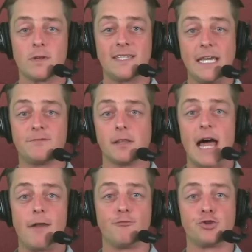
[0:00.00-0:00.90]
receives a
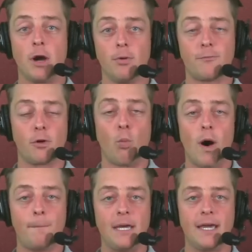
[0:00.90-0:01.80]
lot of trouble from
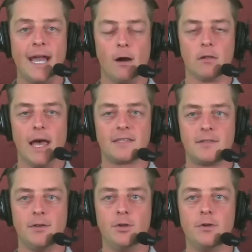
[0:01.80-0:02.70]
what Pete Carroll
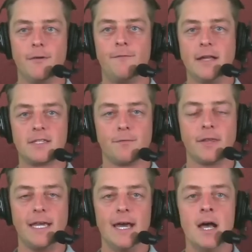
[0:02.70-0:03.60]
likes to do
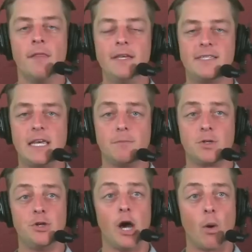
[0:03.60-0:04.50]
defensively. These
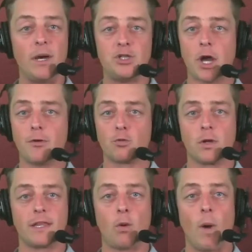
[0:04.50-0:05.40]
teams know each other
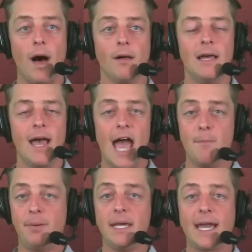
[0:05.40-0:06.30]
really well,
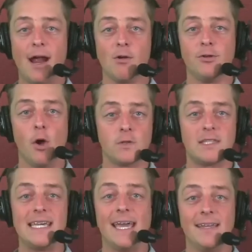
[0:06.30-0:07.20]
and Pete Carroll knows
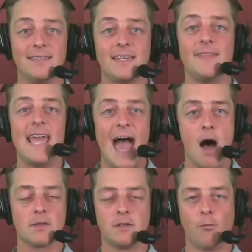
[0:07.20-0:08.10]
the ins and the
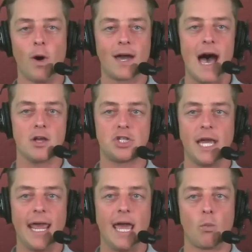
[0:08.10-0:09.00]
outs of what Kyle
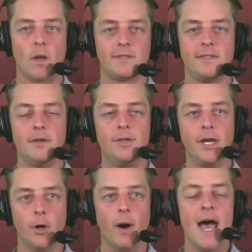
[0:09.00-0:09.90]
Shanahan wants to
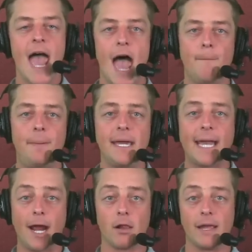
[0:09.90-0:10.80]
do. And Pete
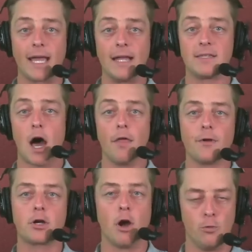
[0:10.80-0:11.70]
Carroll, against
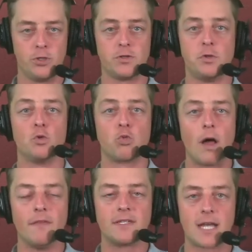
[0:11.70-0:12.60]
other coaches who
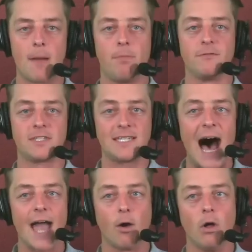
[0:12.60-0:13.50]
run this type of
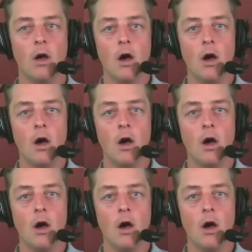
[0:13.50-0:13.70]
style,